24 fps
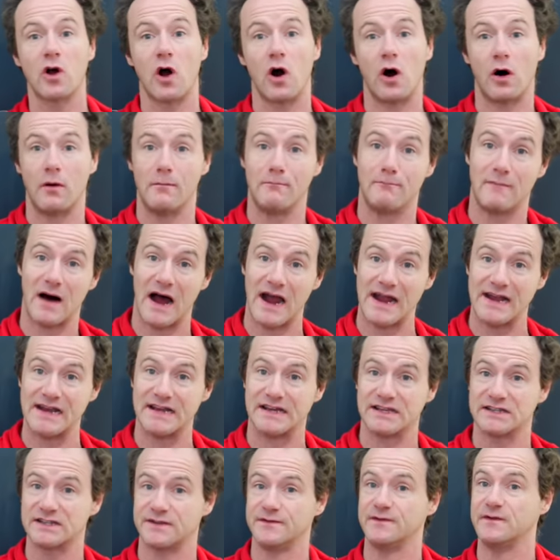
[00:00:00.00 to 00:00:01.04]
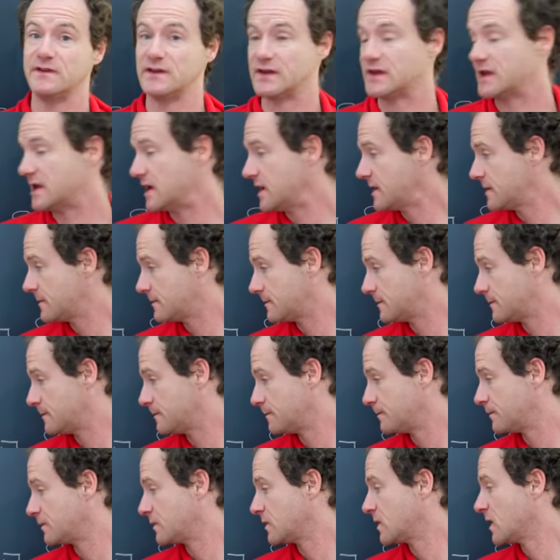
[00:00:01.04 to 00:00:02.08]
call minus v,
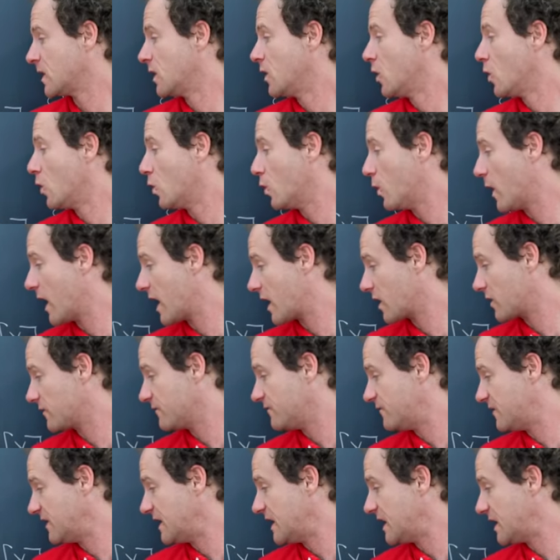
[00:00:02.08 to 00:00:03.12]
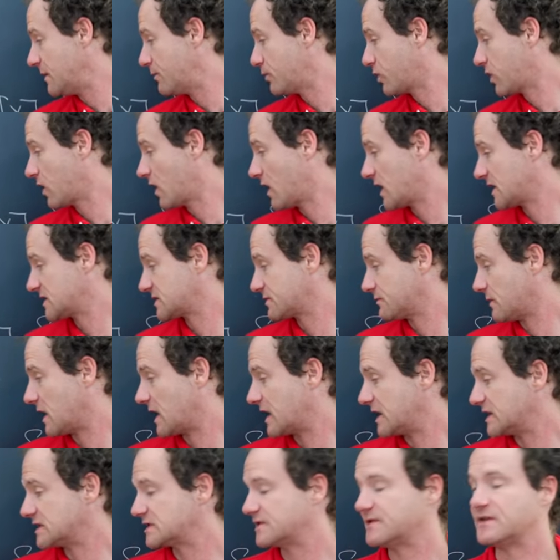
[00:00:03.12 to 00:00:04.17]
where v plus
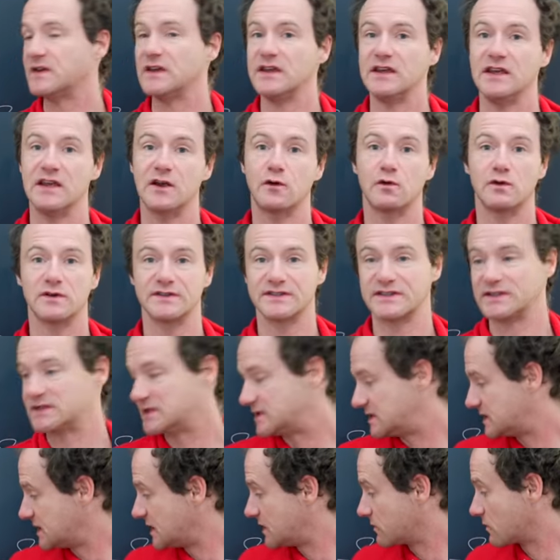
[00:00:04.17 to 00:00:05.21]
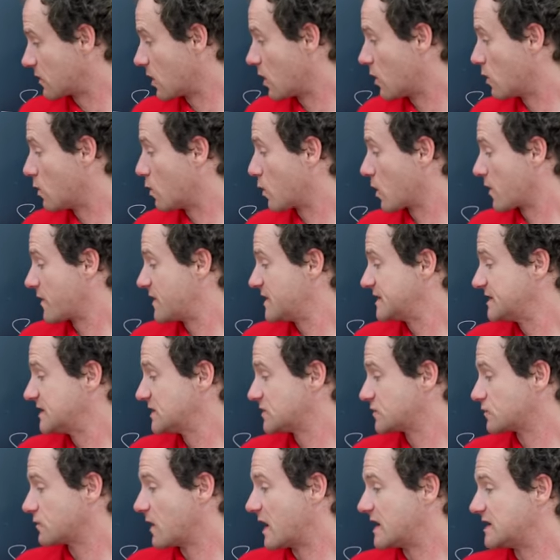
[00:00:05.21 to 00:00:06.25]
minus v equals zero, where this
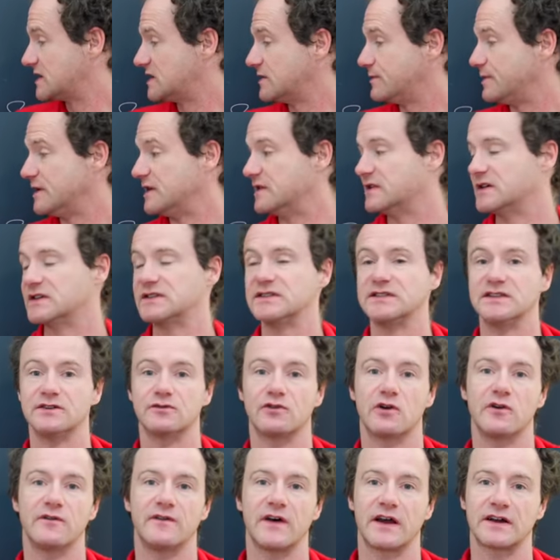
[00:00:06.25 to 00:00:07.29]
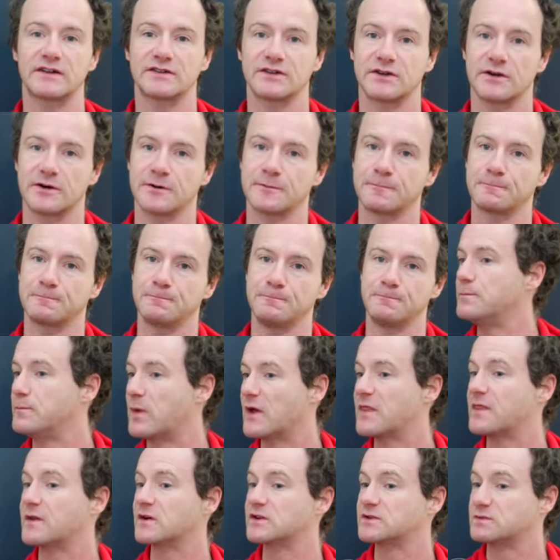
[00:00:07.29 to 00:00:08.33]
is read to be the zero vector
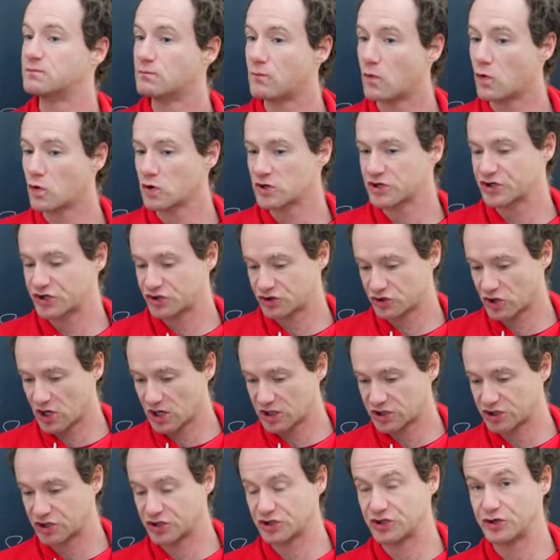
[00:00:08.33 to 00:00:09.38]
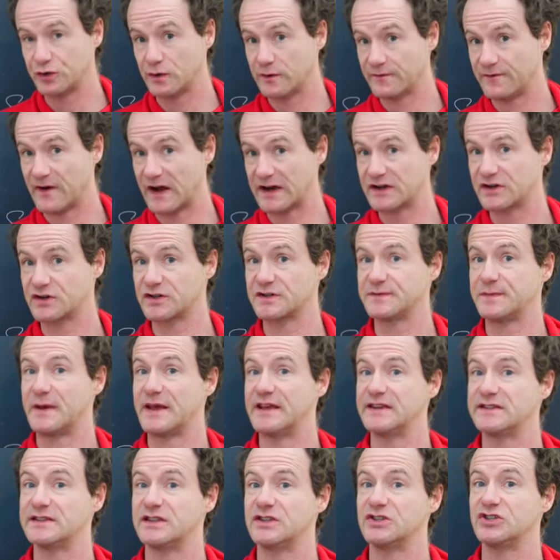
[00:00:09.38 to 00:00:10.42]
but there's more structure to a vector
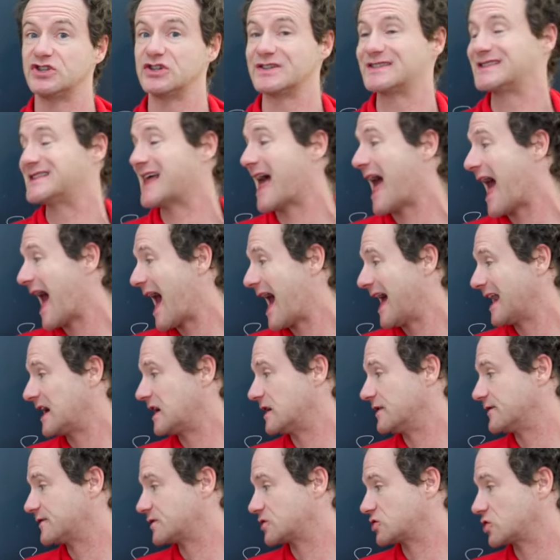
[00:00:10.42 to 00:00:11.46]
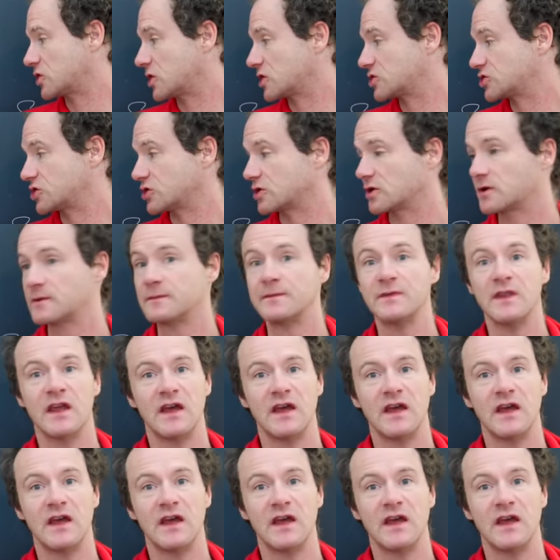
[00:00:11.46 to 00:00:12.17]
space than just the additive structure.